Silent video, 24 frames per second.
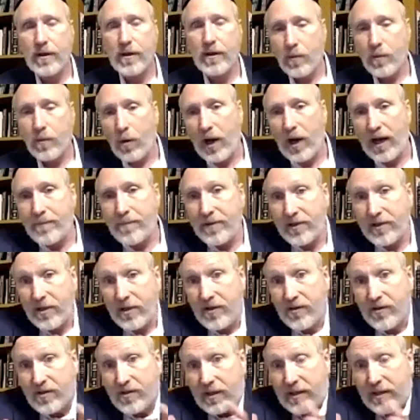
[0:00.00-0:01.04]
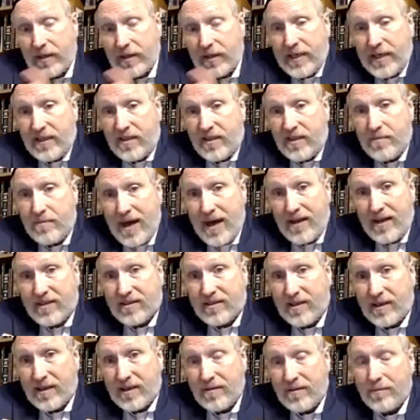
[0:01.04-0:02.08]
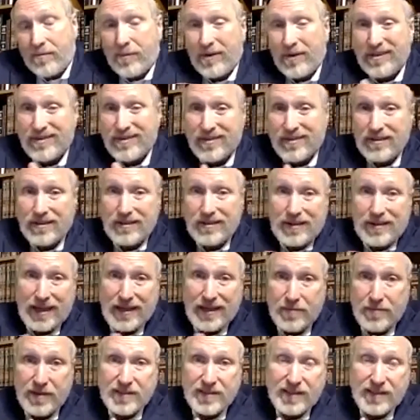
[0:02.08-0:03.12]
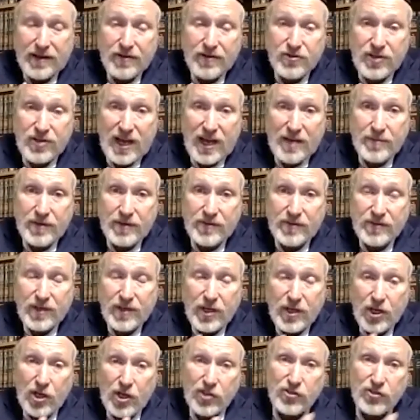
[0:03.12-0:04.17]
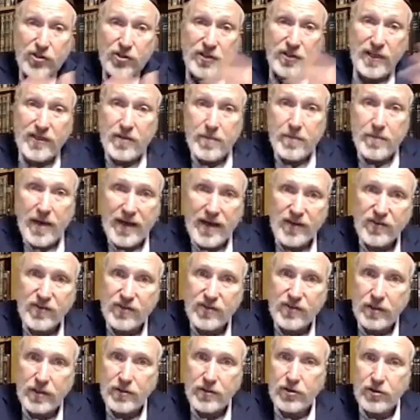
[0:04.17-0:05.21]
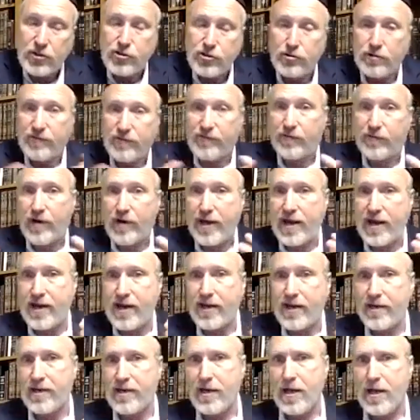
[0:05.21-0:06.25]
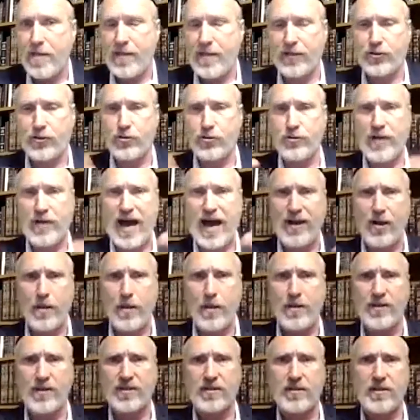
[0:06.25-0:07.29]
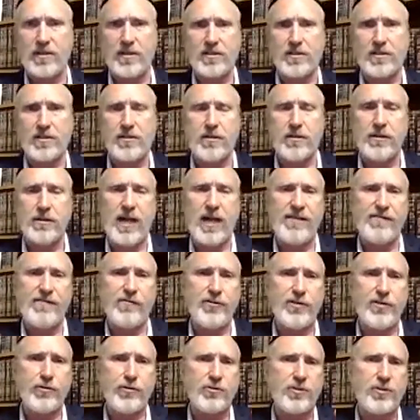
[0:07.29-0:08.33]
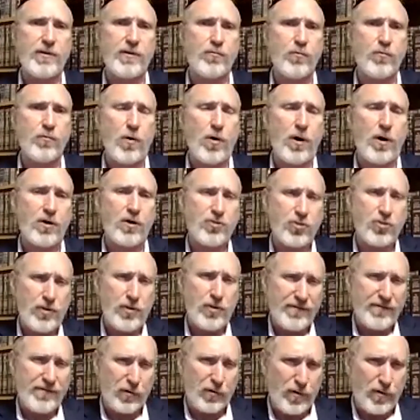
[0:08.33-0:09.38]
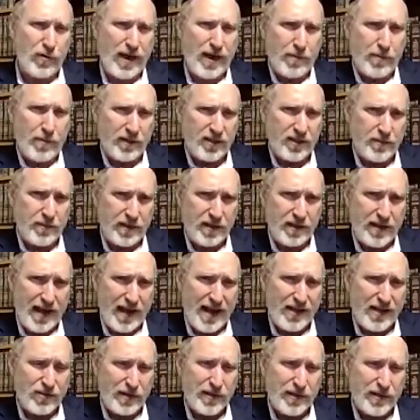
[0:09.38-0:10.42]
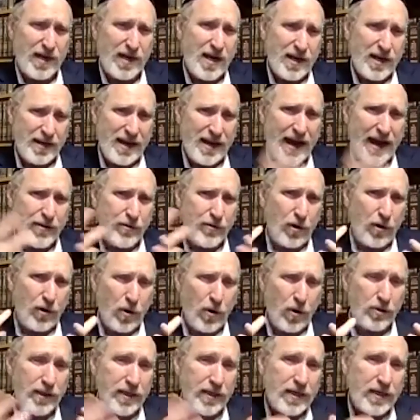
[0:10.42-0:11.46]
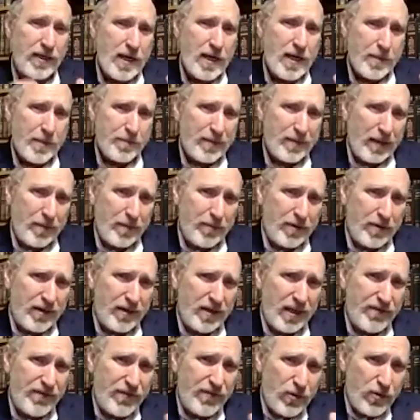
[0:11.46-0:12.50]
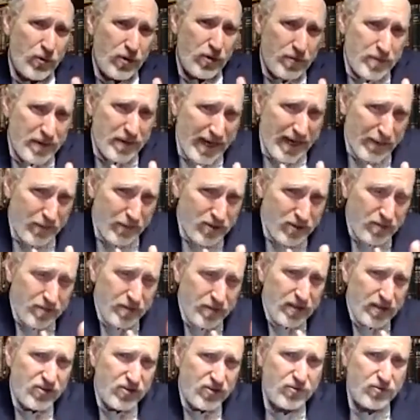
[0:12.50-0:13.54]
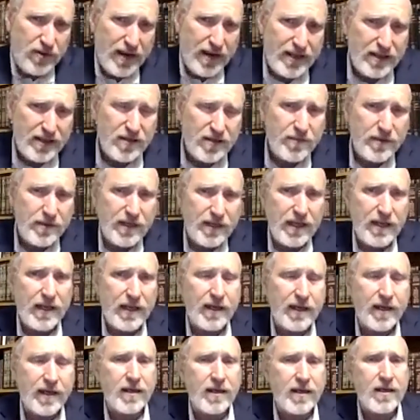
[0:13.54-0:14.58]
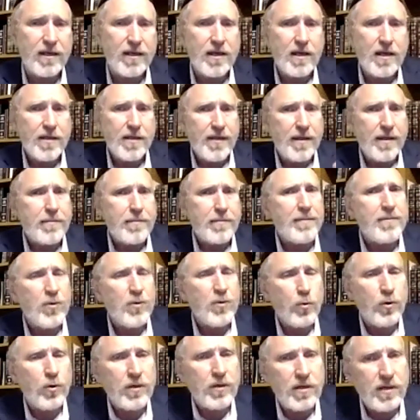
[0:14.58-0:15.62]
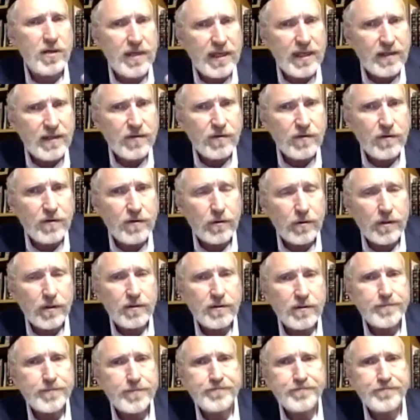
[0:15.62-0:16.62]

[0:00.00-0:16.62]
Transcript: Why? Because you needed the medicine, but you missed out on Shabbos. So you needed the medicine because you're afraid that you're not on this level, you do something wrong, so you have to grab on to be a Nazareth. Now you're holy. But if you would have been able to be straight in the beginning, then maybe you wouldn't need to do it.